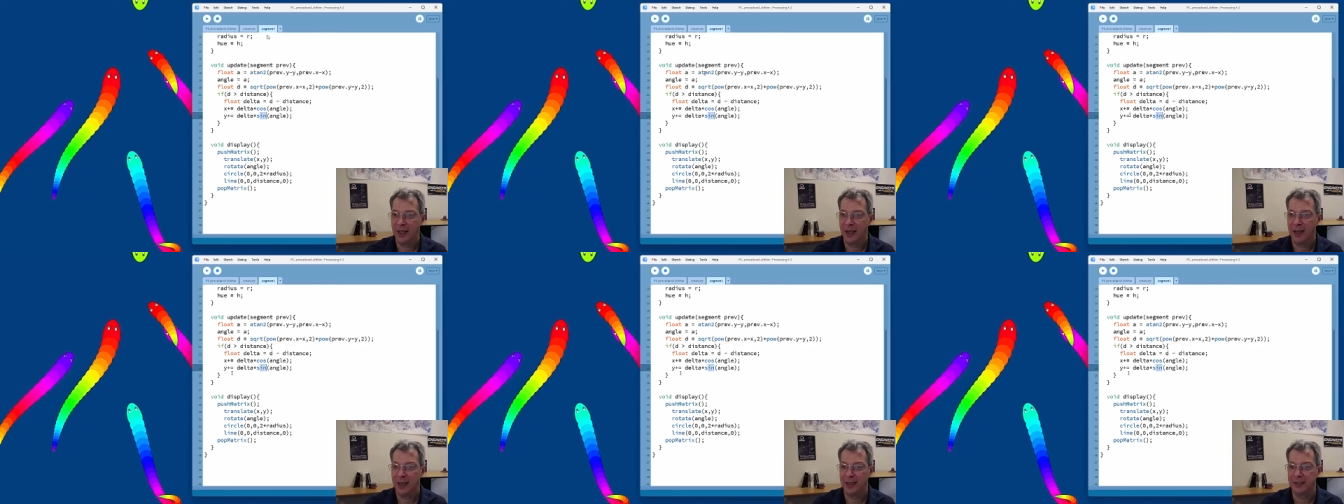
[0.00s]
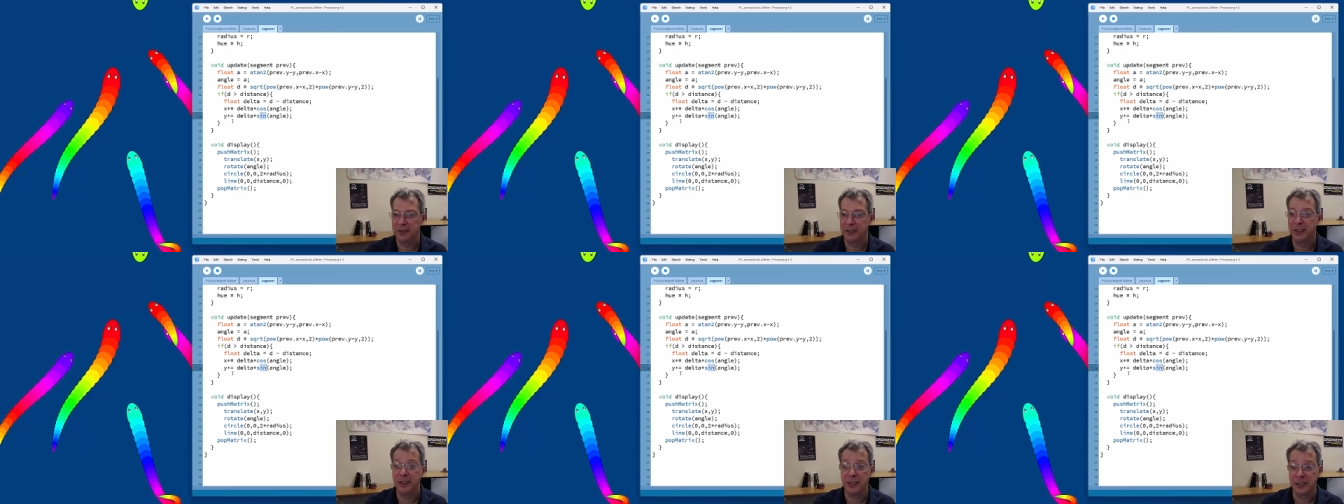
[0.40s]

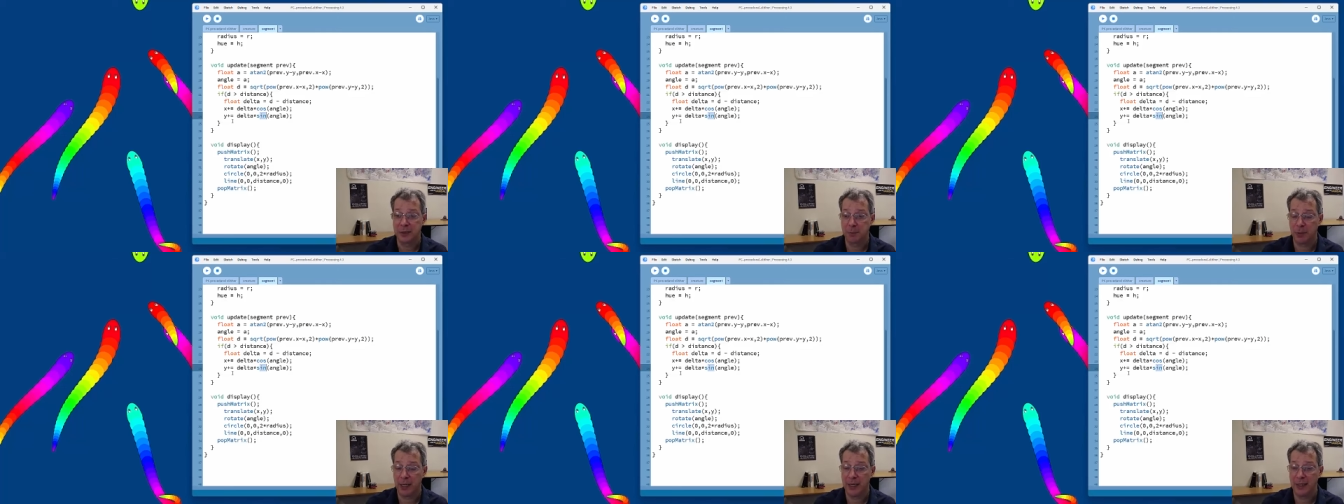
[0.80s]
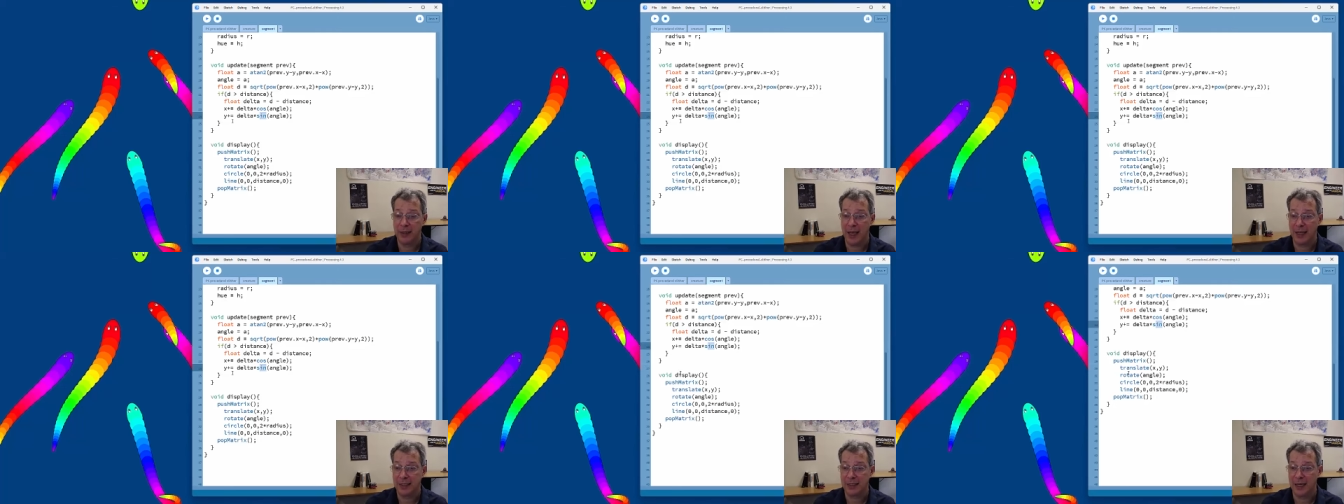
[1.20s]
And to display
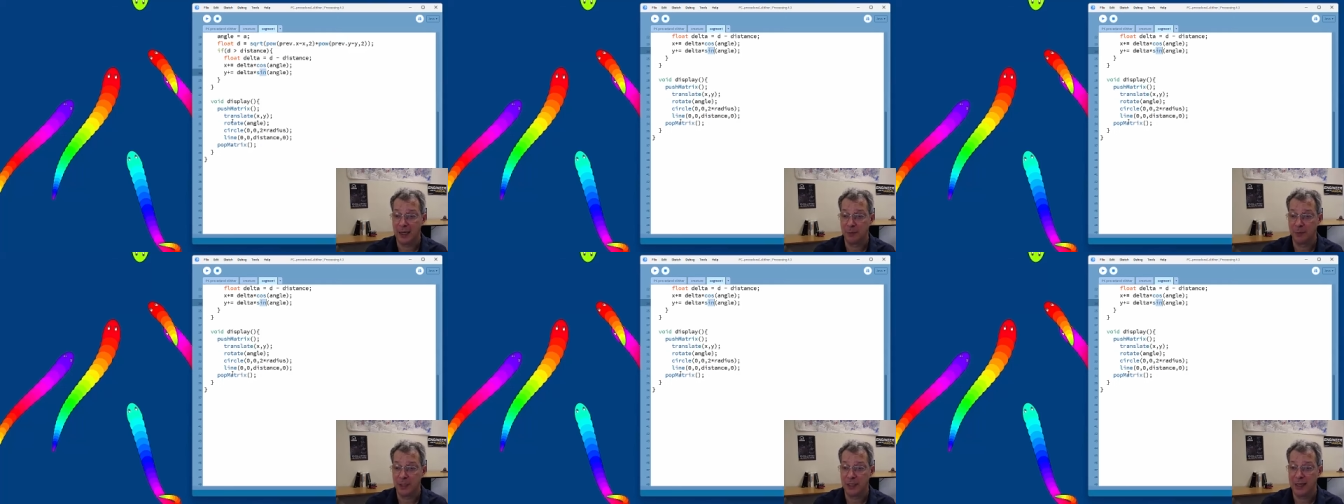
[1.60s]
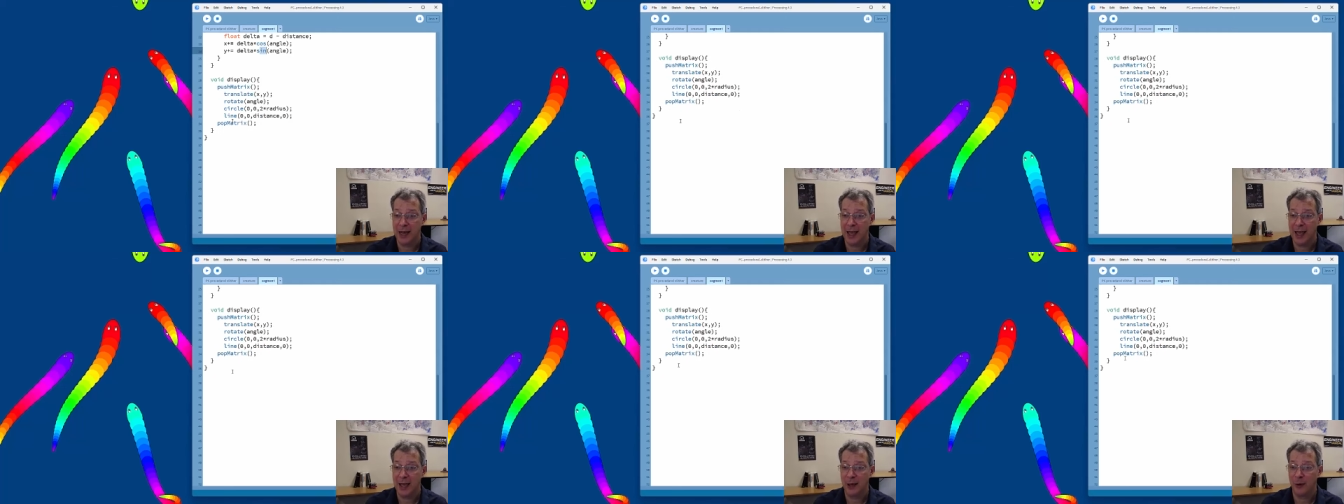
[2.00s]
that segment
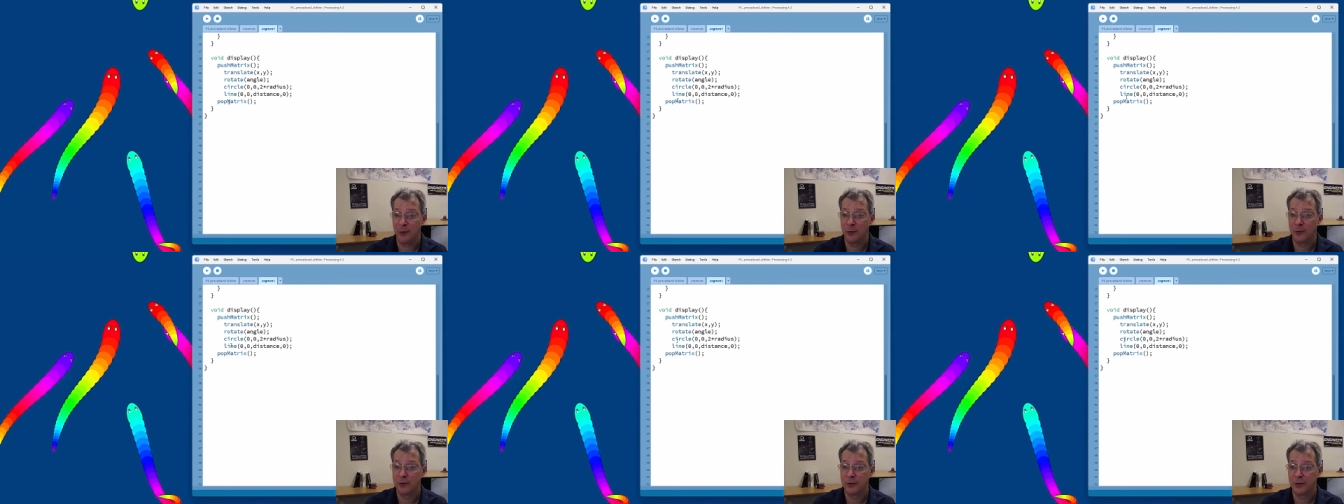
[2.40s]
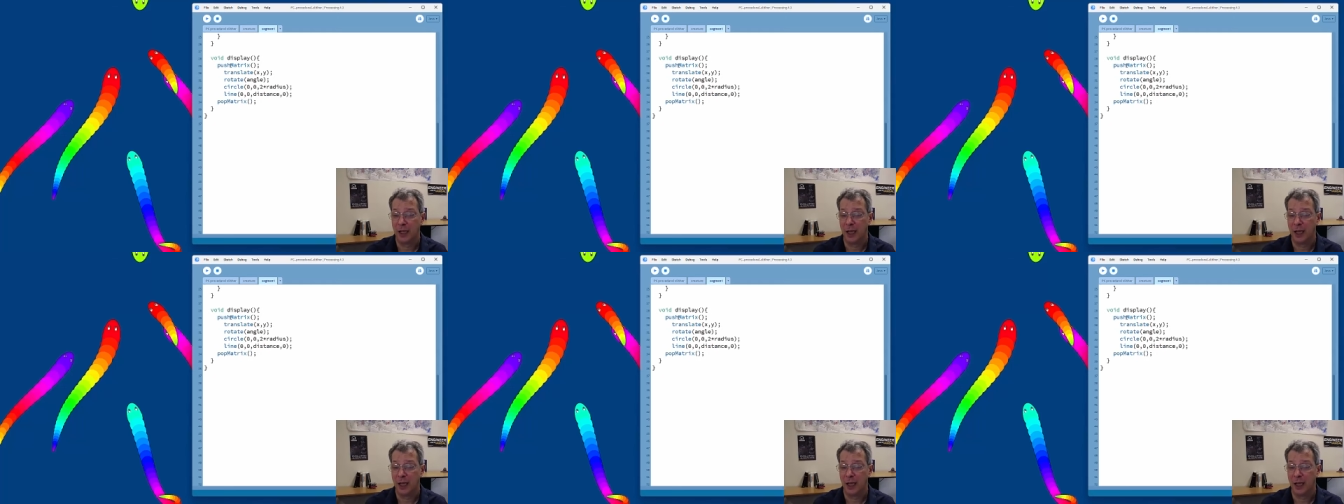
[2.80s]
now,